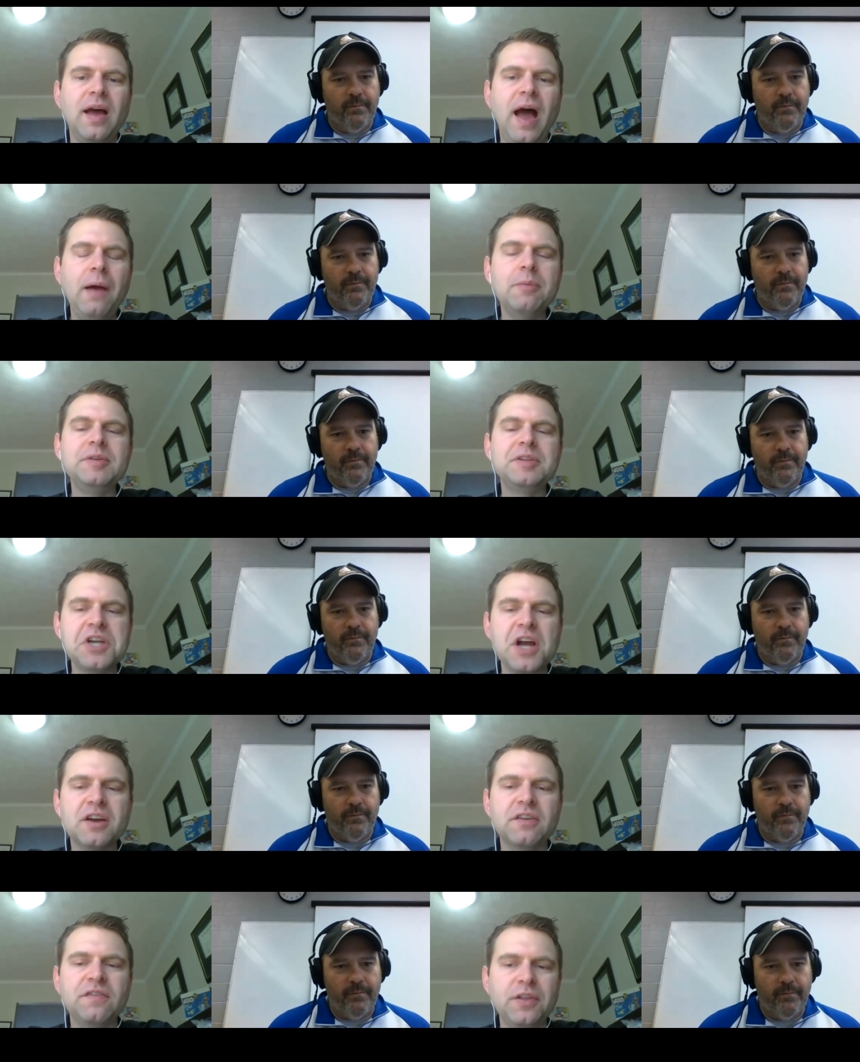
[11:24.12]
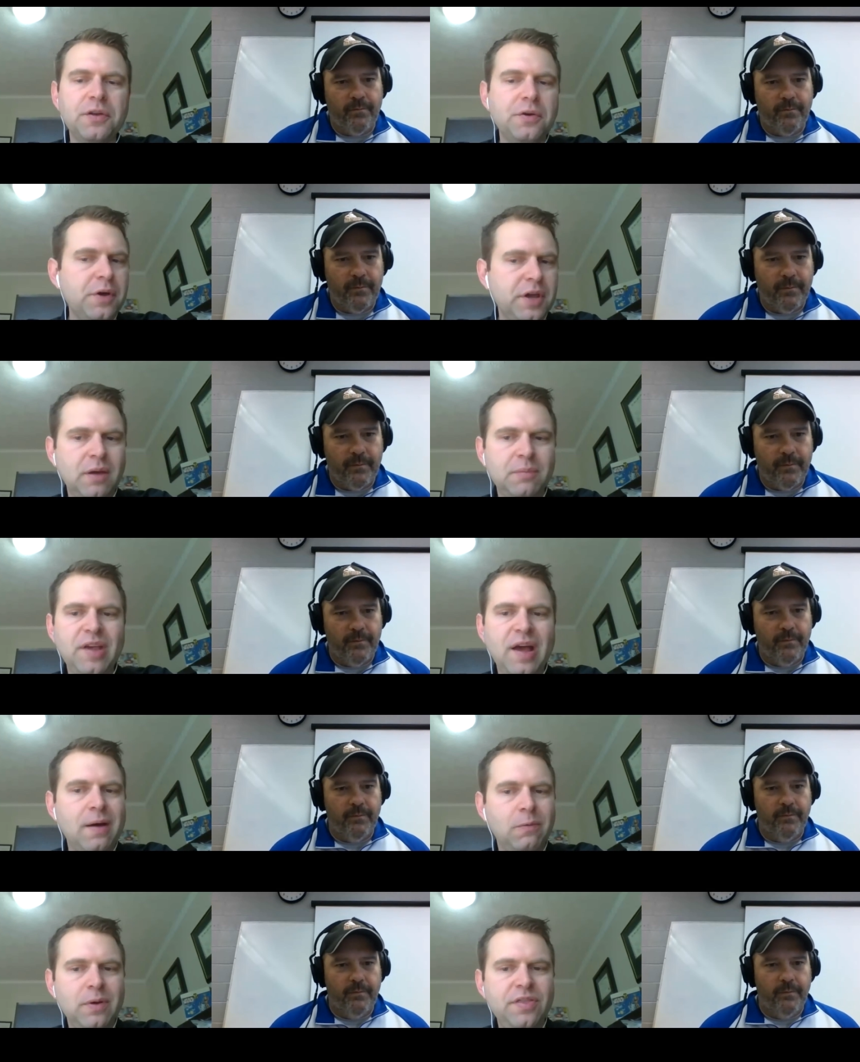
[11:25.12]
Speaker 1: I would be shocked if Illinois comes
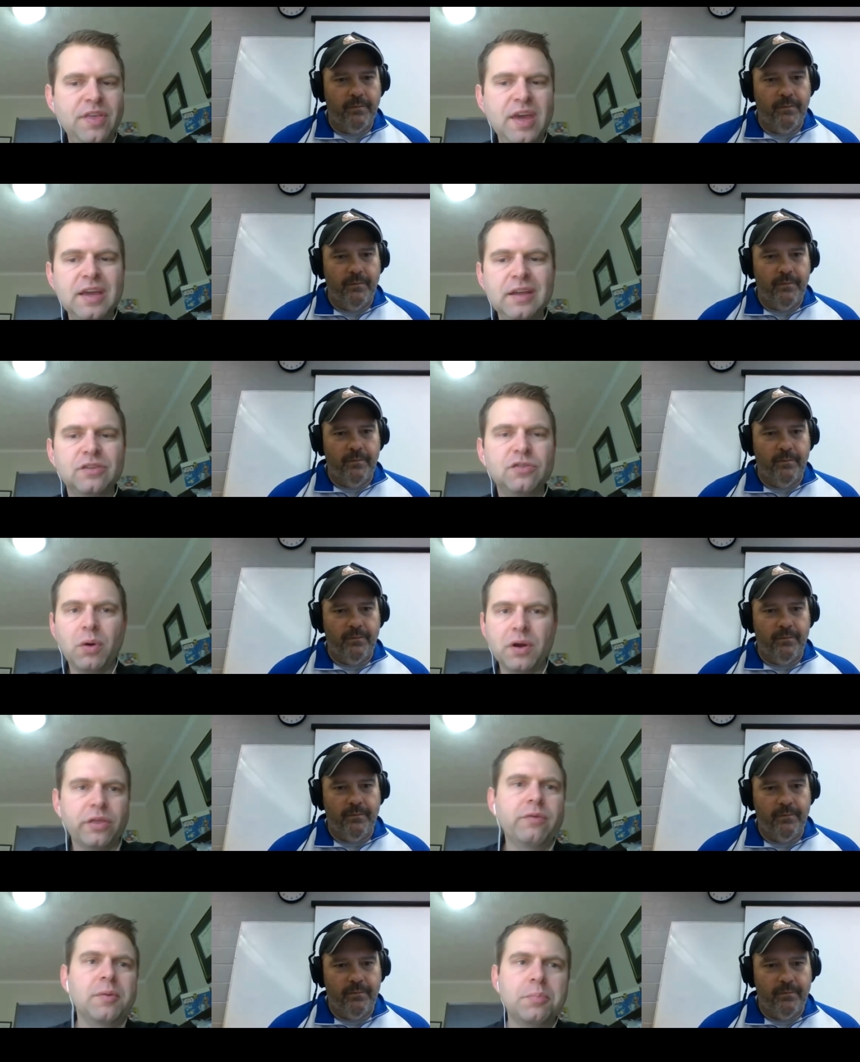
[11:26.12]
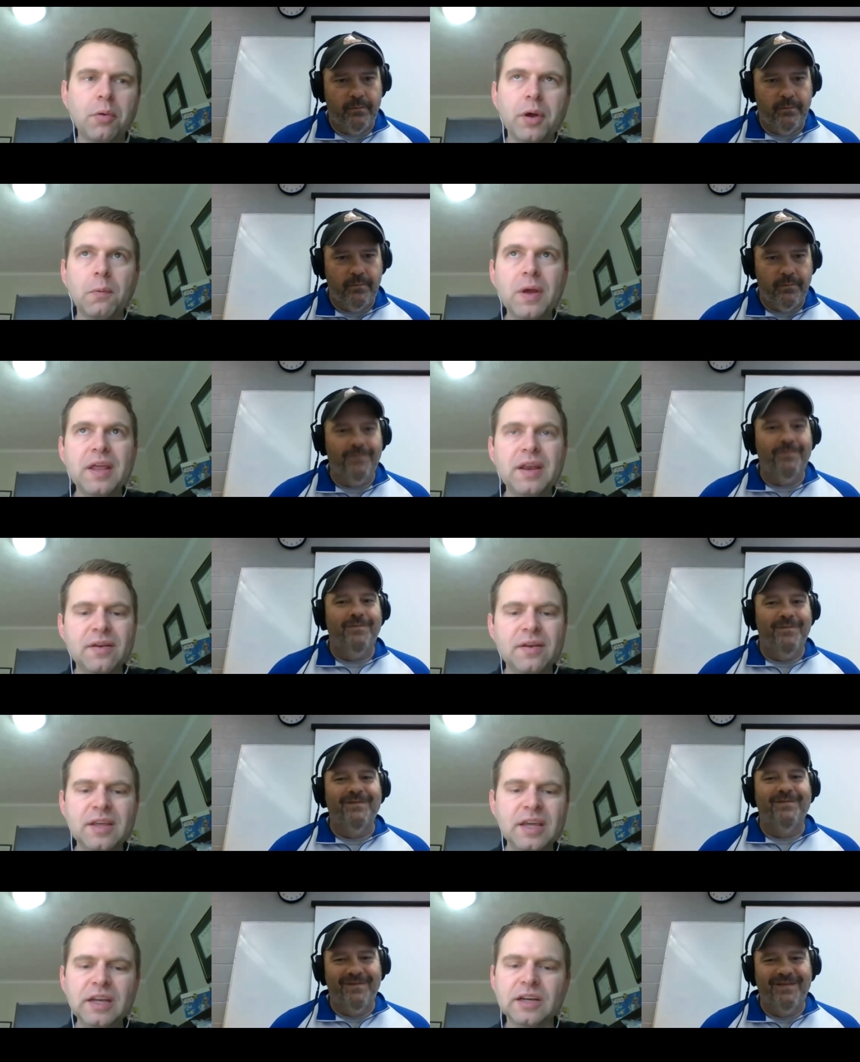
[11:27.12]
out with a 23 point win
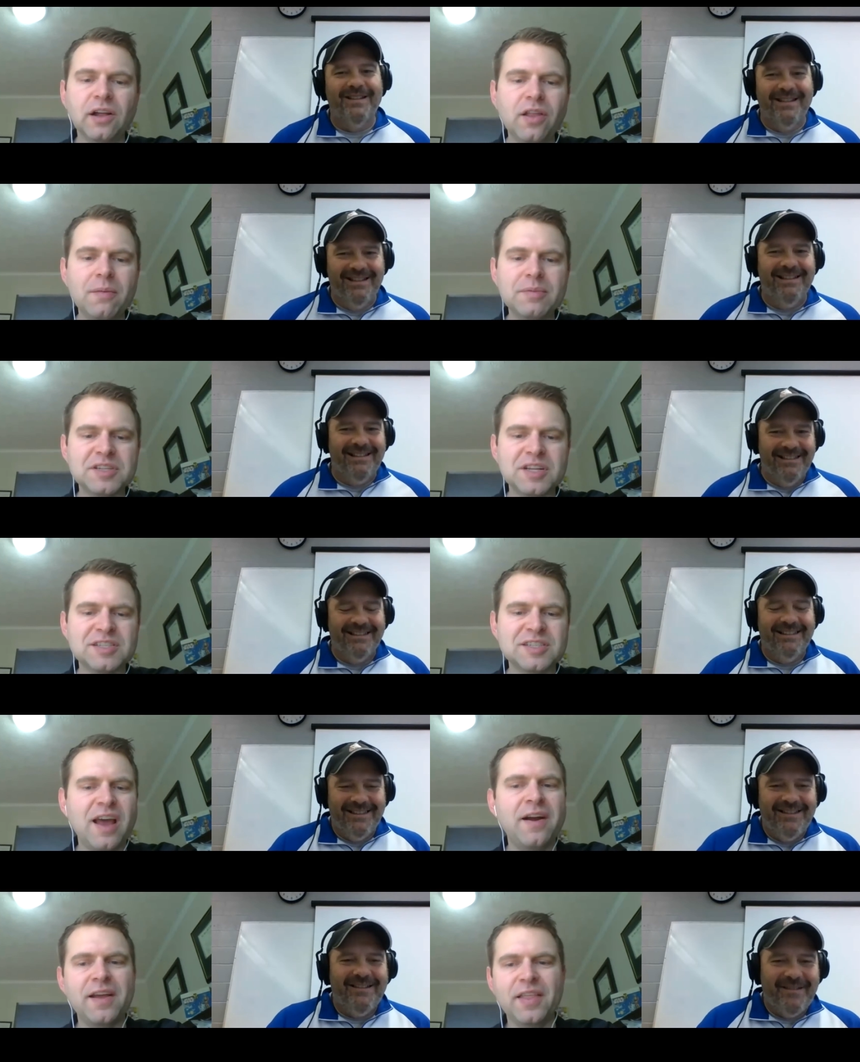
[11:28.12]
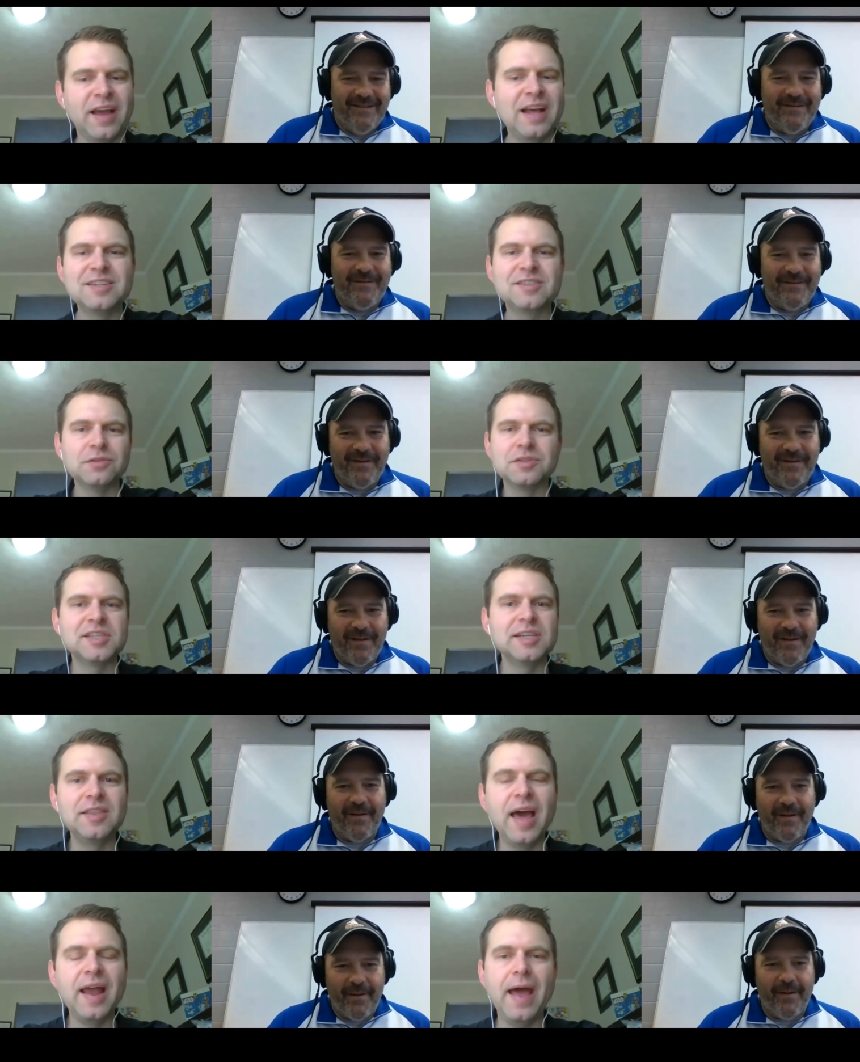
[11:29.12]
hmm. in Columbus on Saturday. Like, I just don't
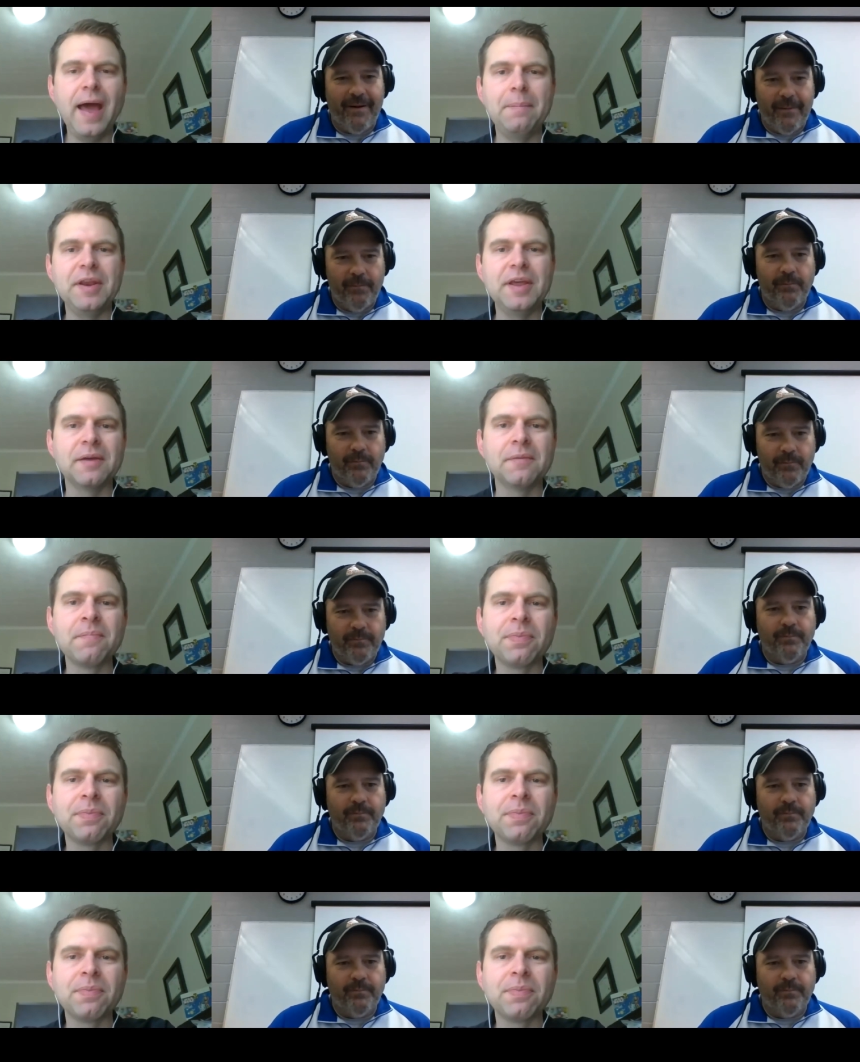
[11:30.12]
see that happening.